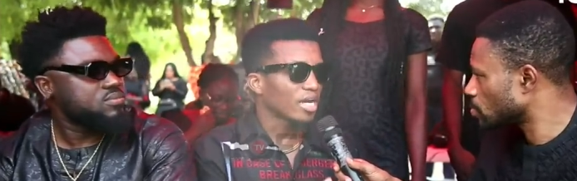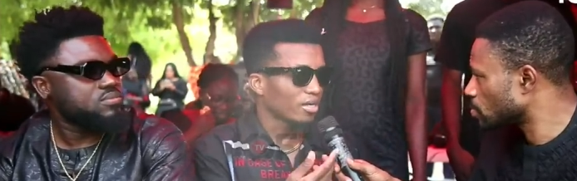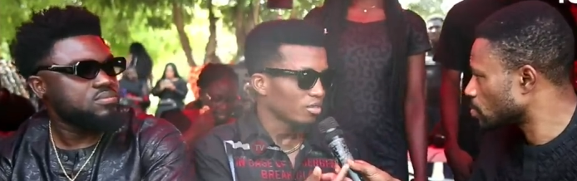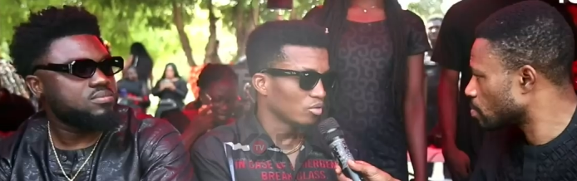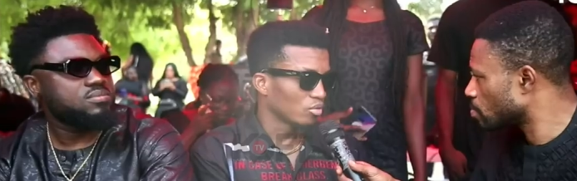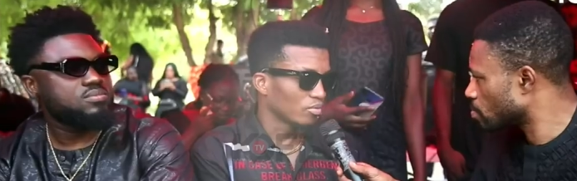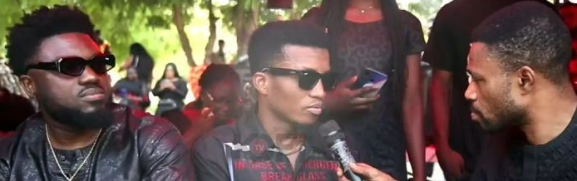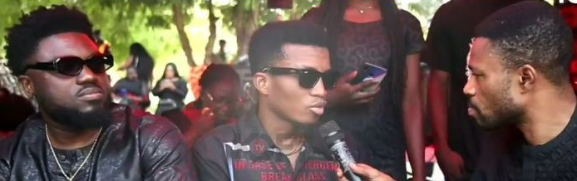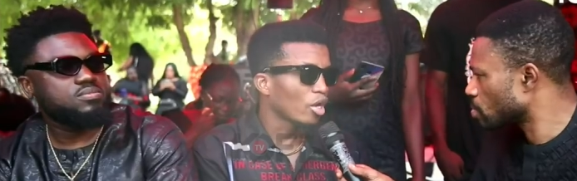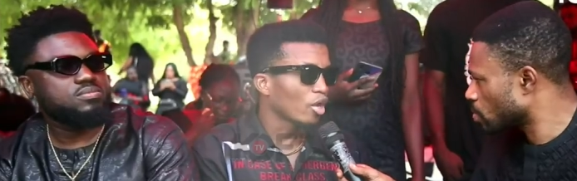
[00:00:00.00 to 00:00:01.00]
Speaker 1: Oh, yeah, no,
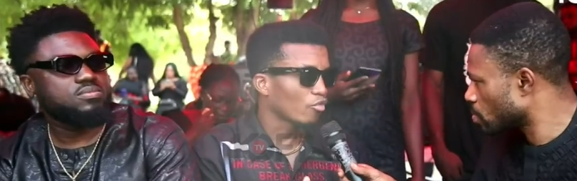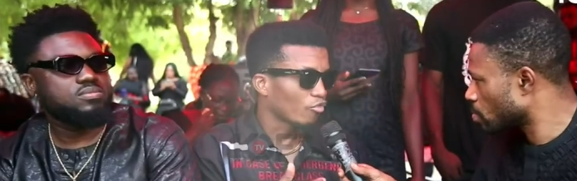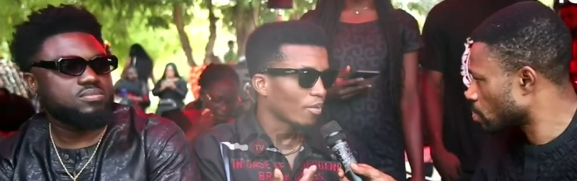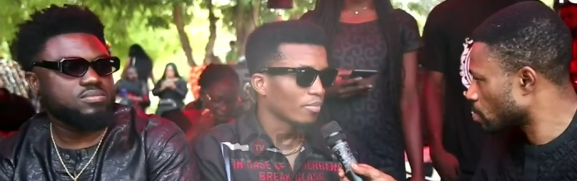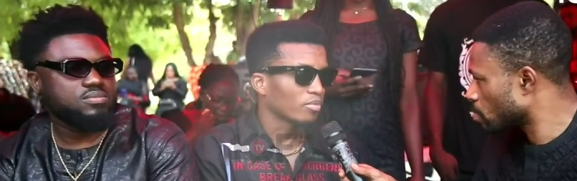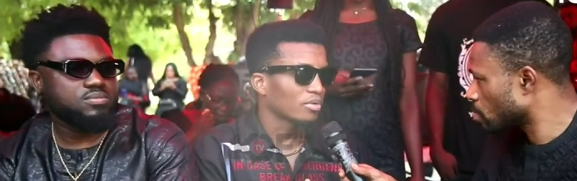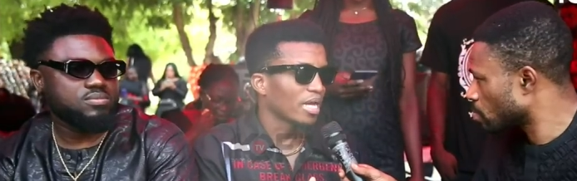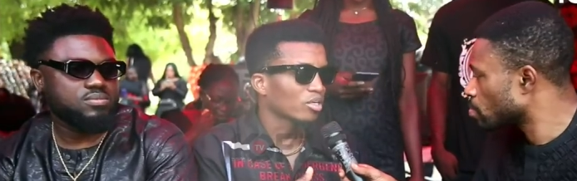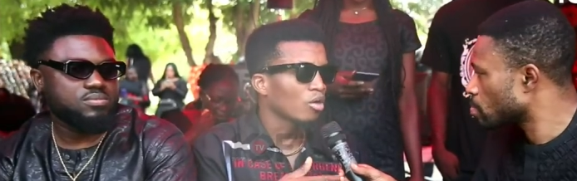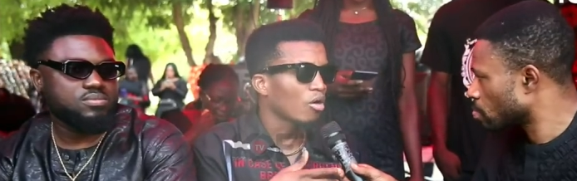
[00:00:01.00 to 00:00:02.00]
no, you're from
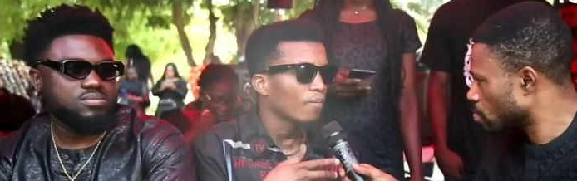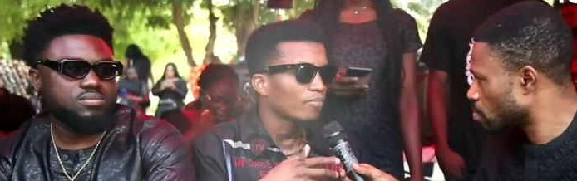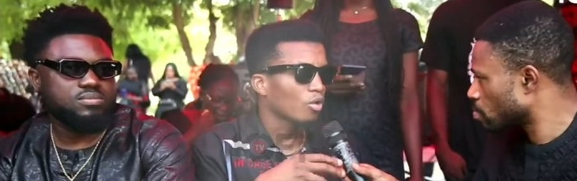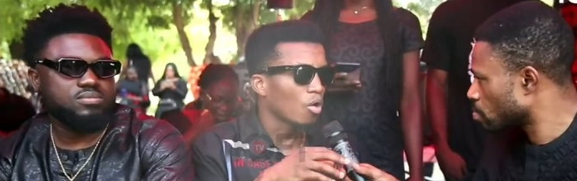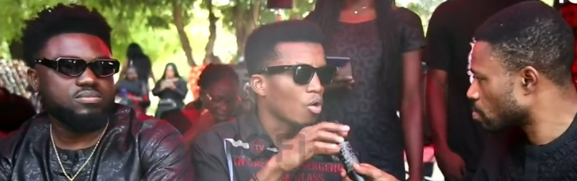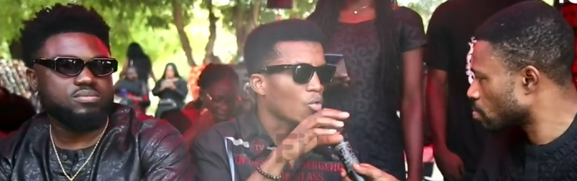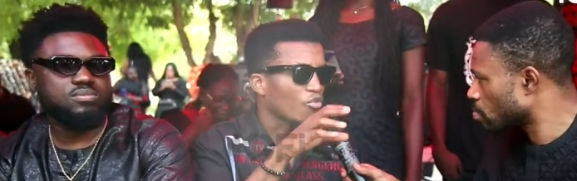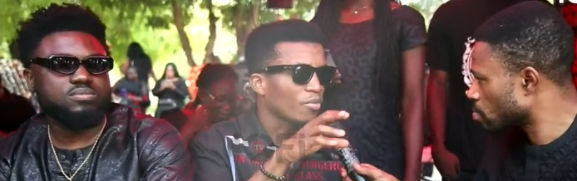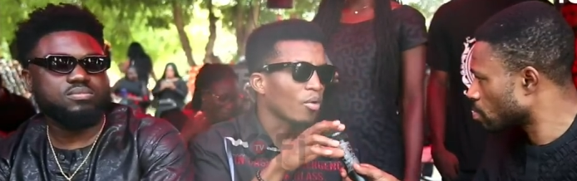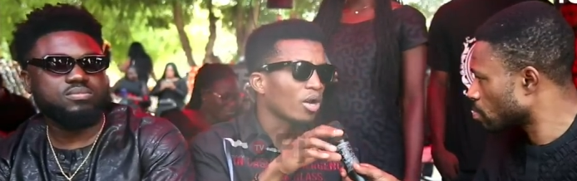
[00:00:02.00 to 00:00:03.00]
like no, or
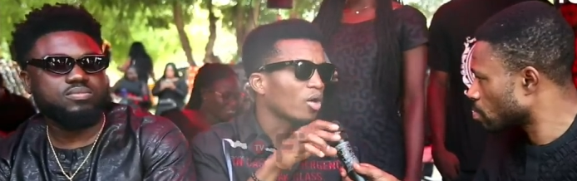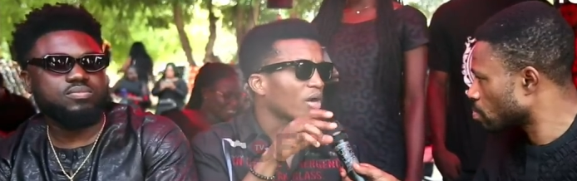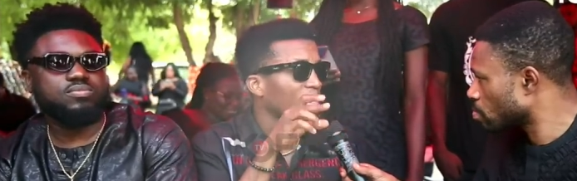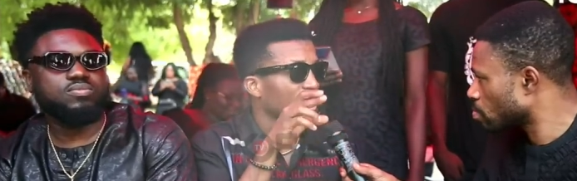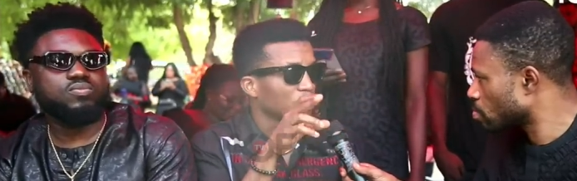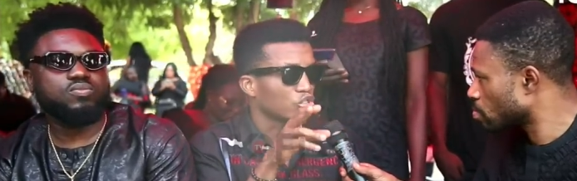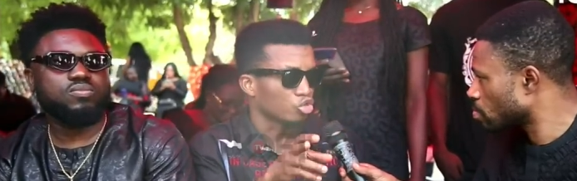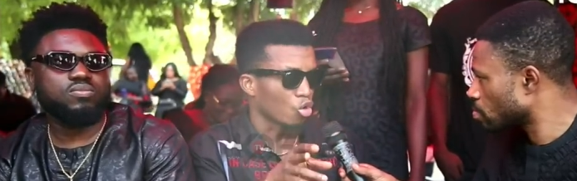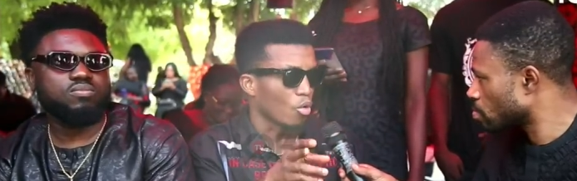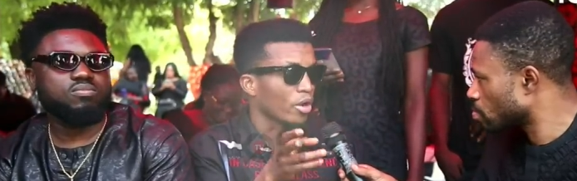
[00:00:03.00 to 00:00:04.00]
Uncle Fubia will organize the
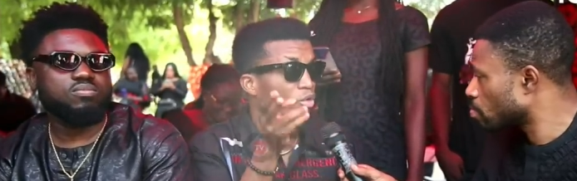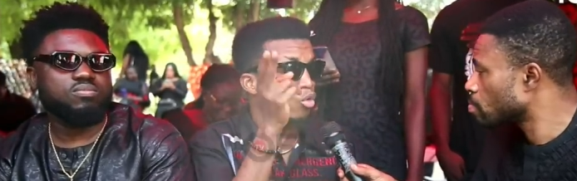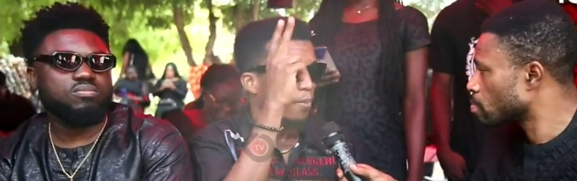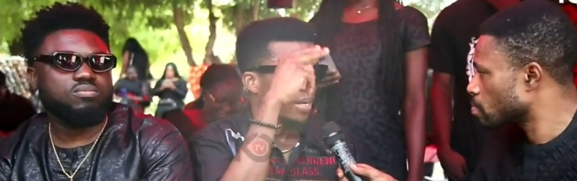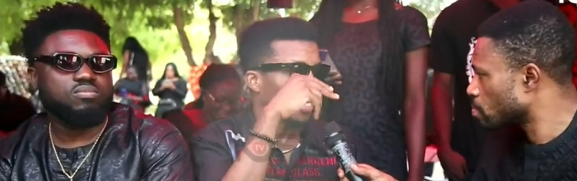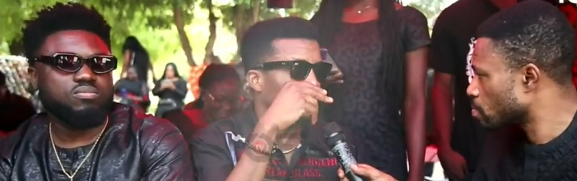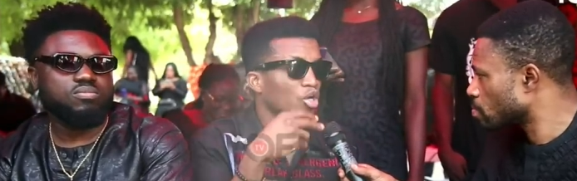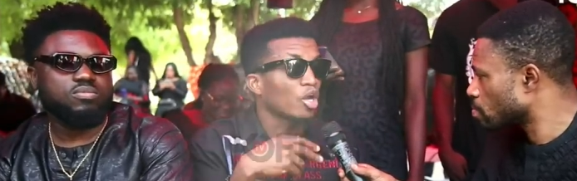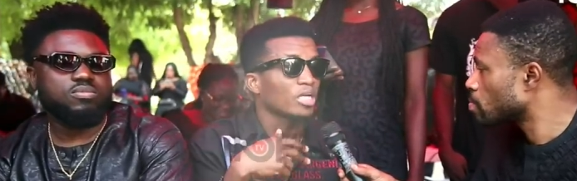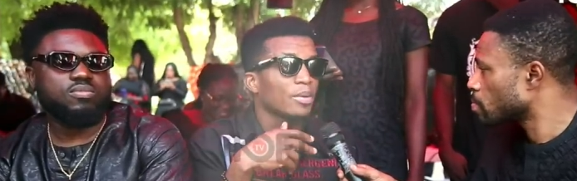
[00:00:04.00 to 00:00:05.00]
show Europe now.
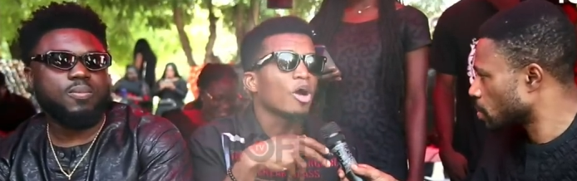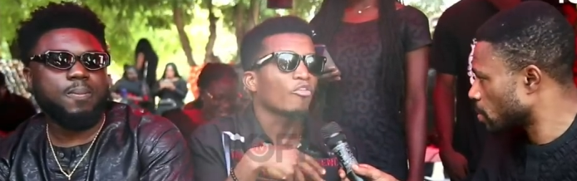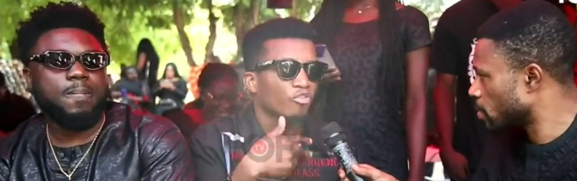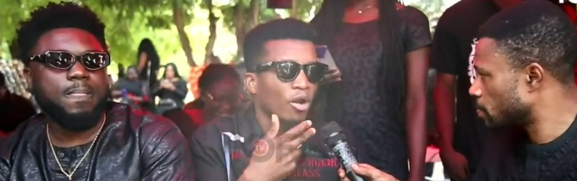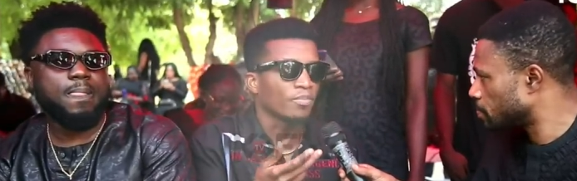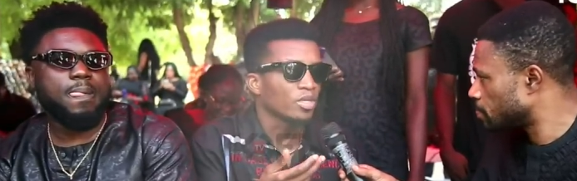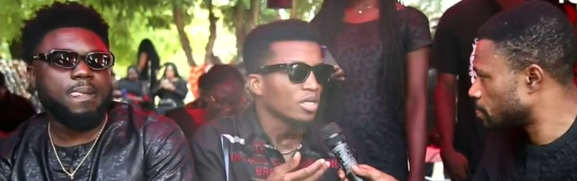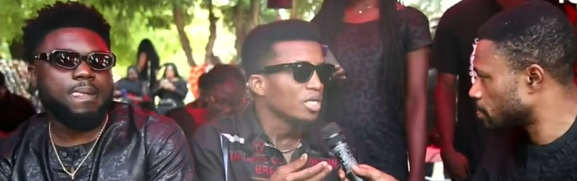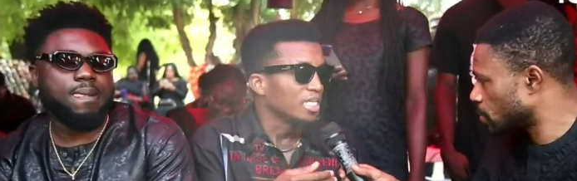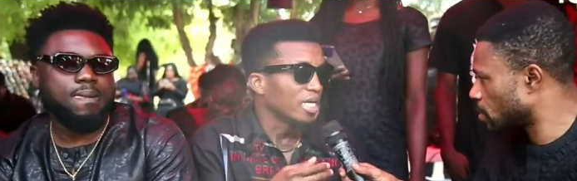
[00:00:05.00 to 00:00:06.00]
It's all your debut from
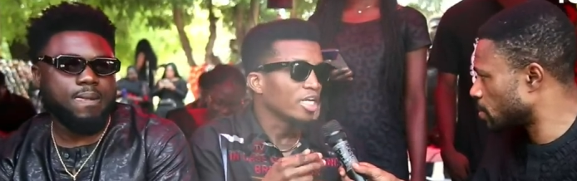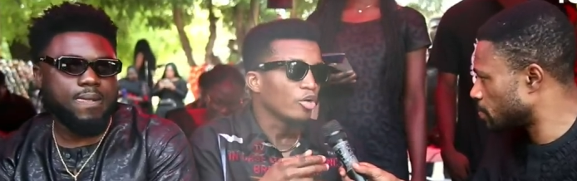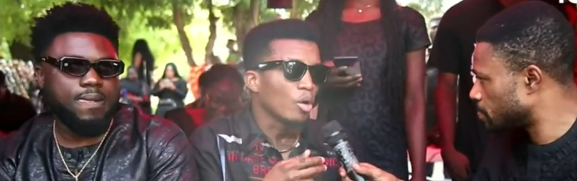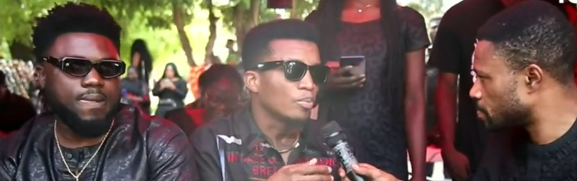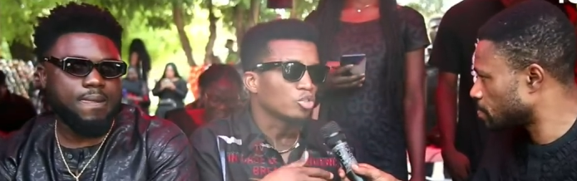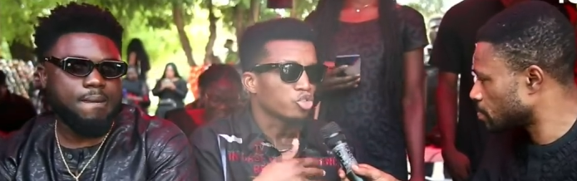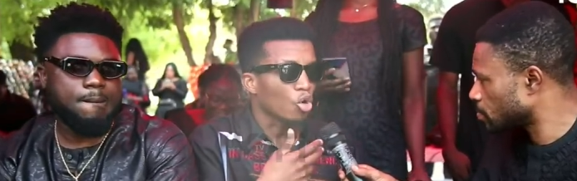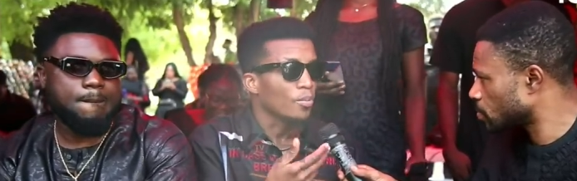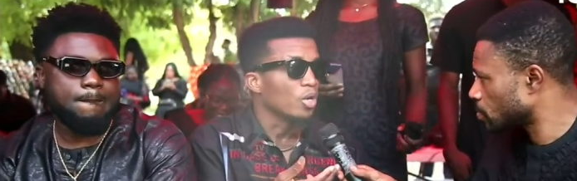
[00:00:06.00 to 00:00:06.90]
Yellow Europe show.